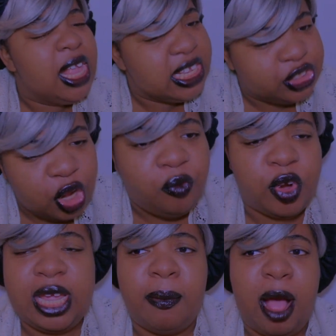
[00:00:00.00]
please don't
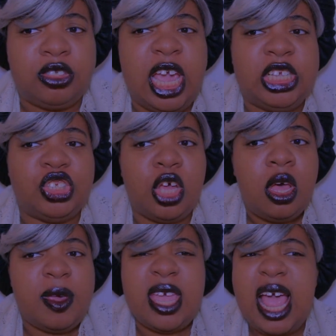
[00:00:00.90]
forget about Deja,
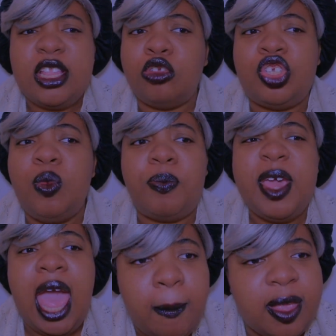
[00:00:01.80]
because I know she would
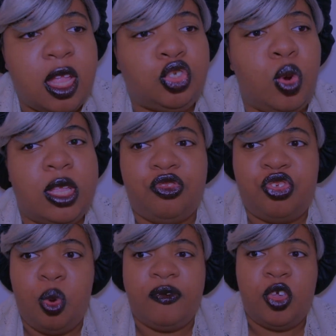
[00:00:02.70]
be happy to join the
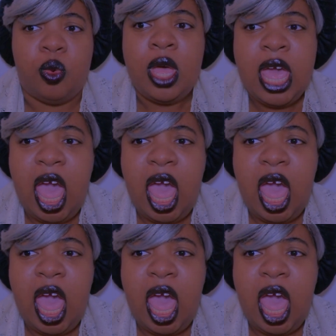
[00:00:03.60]
two of you.